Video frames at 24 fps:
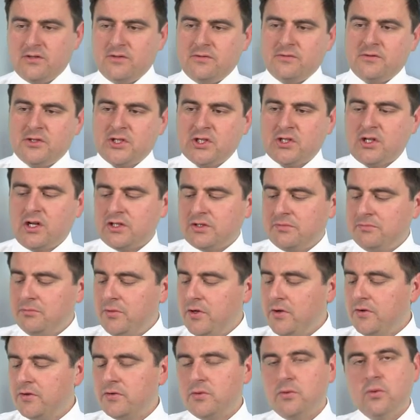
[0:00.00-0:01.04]
starting to
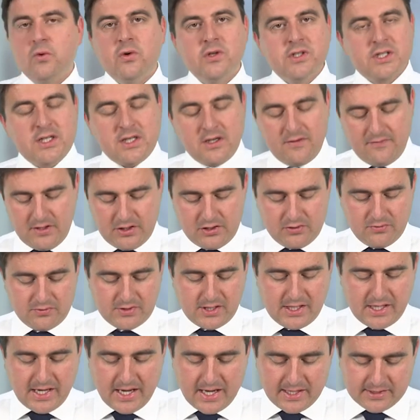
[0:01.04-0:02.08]
move towards
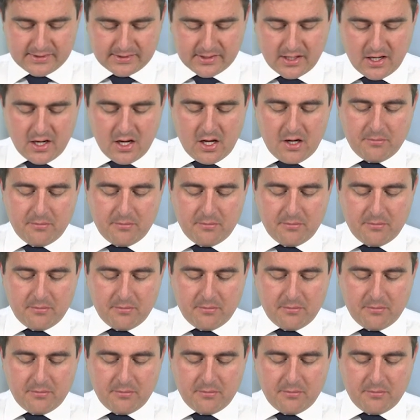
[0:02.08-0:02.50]
individuals, I guess.